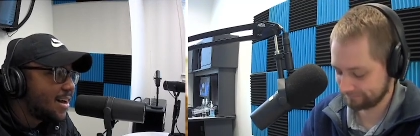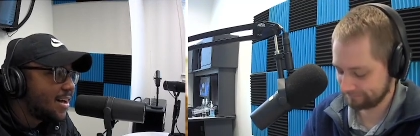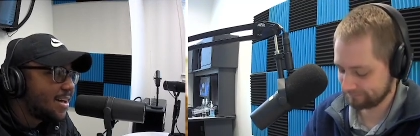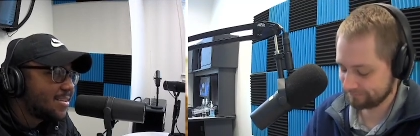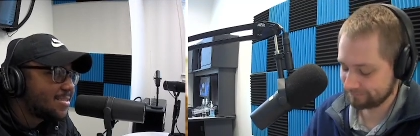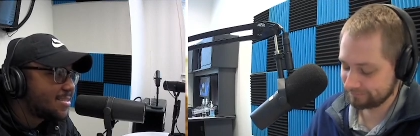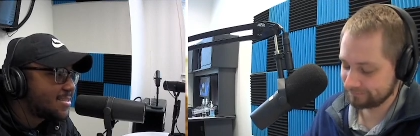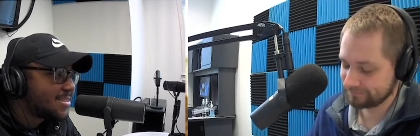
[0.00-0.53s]

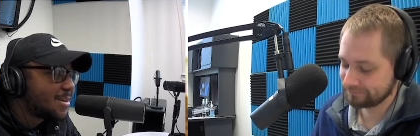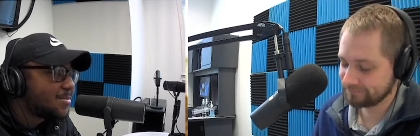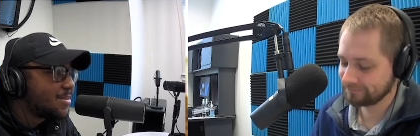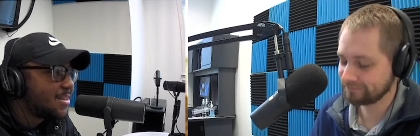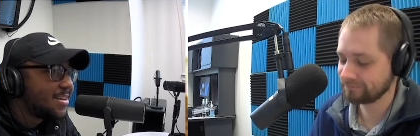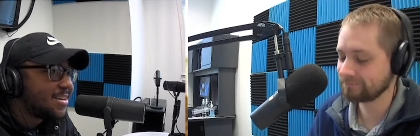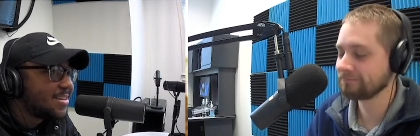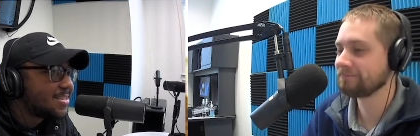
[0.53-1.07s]
Speaker 1: I
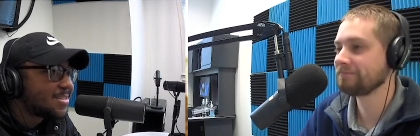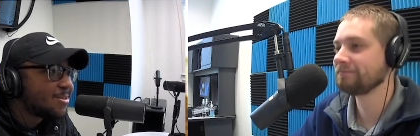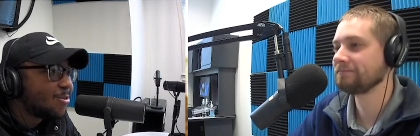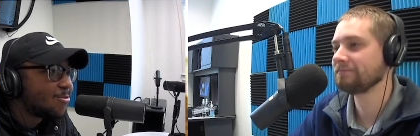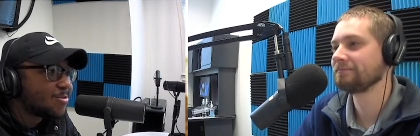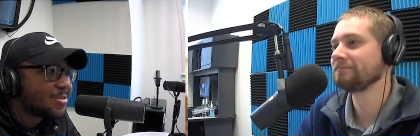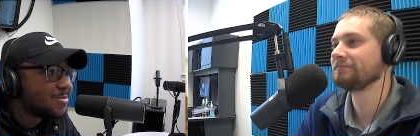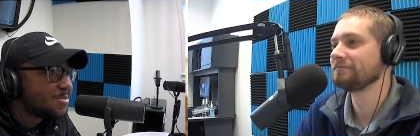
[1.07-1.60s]
something in his
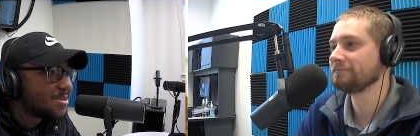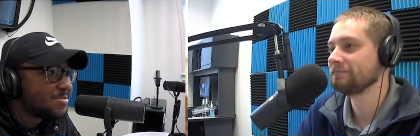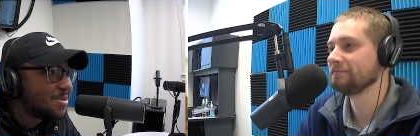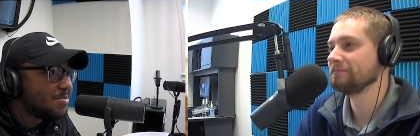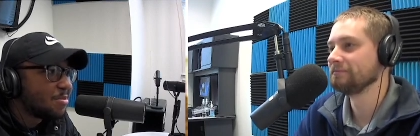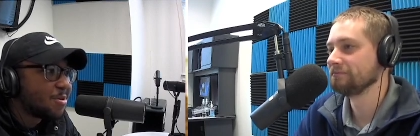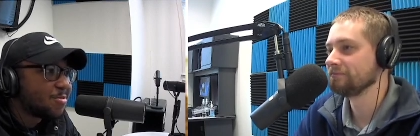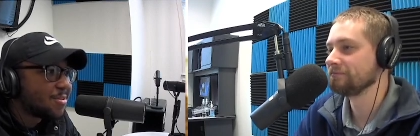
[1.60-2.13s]
soul just
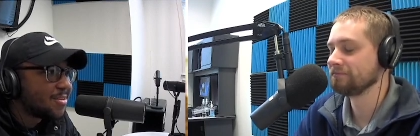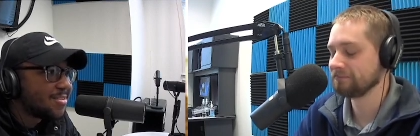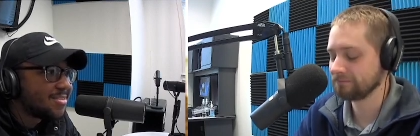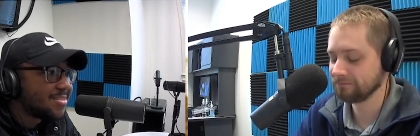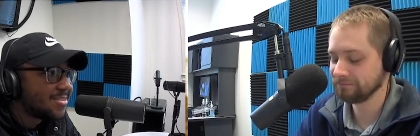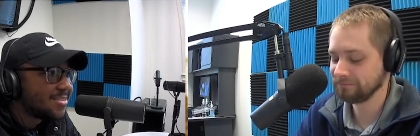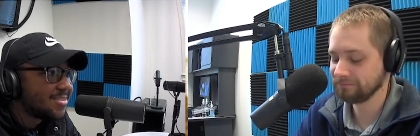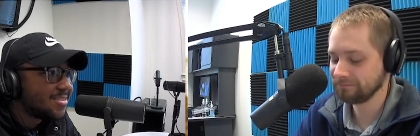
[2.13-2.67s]
must be broken.
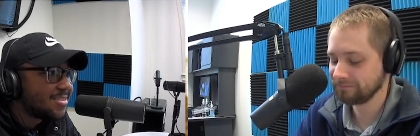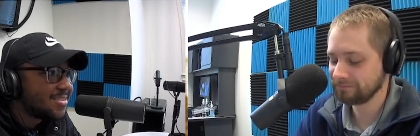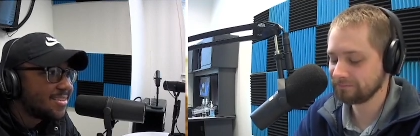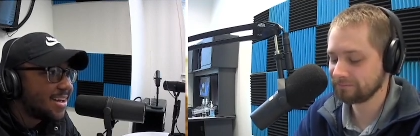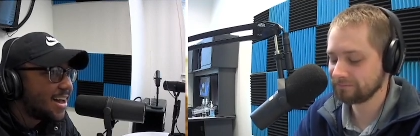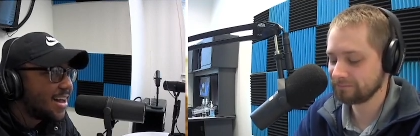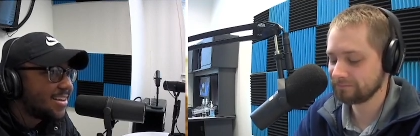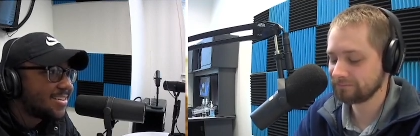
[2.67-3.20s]
Hmm.
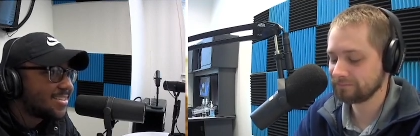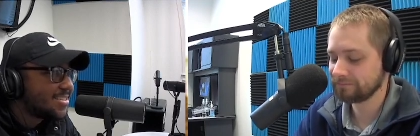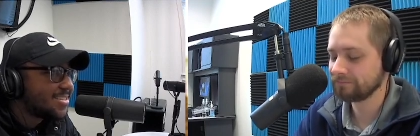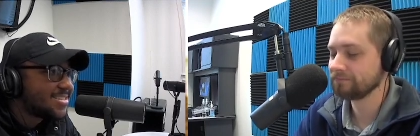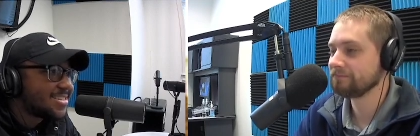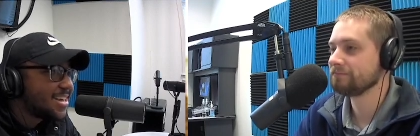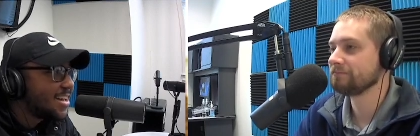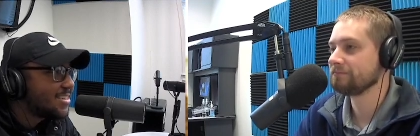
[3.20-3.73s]
I
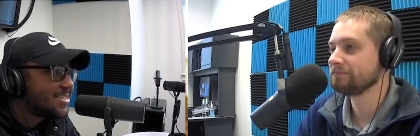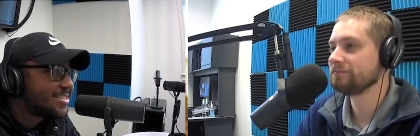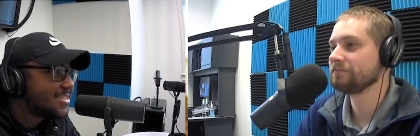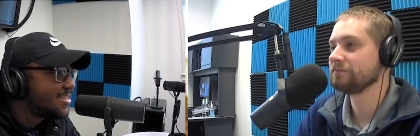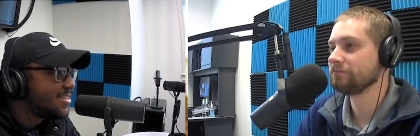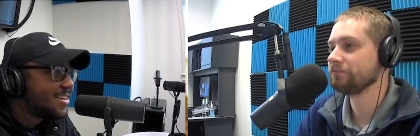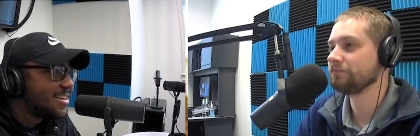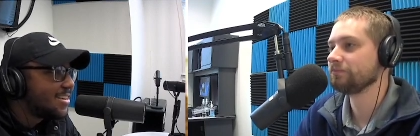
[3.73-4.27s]
because
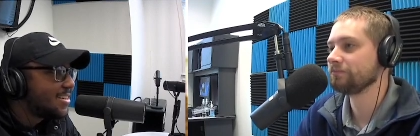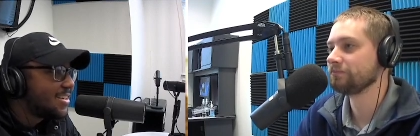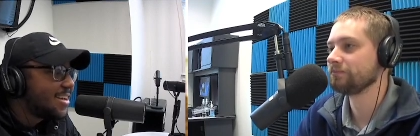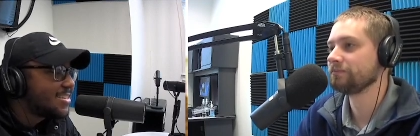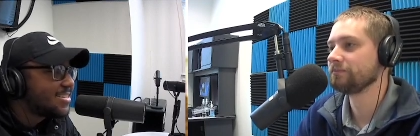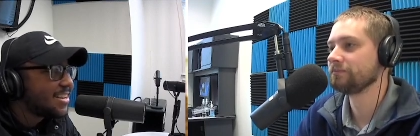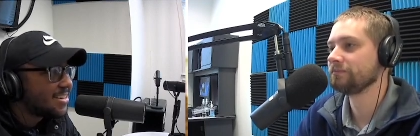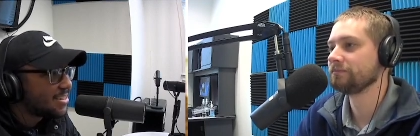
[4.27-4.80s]
that's
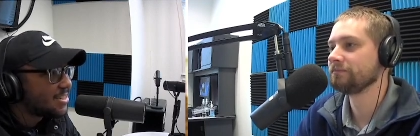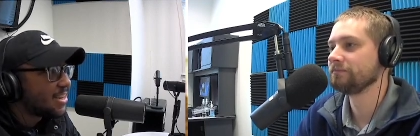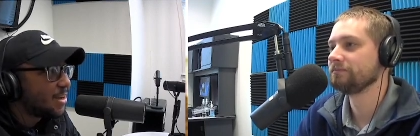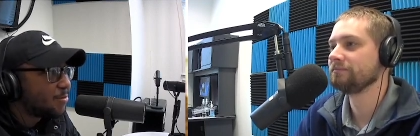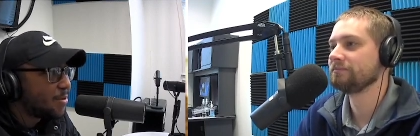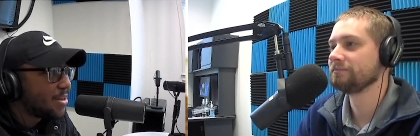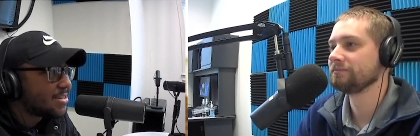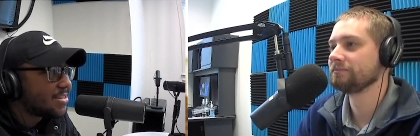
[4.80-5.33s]
that's not Deshaun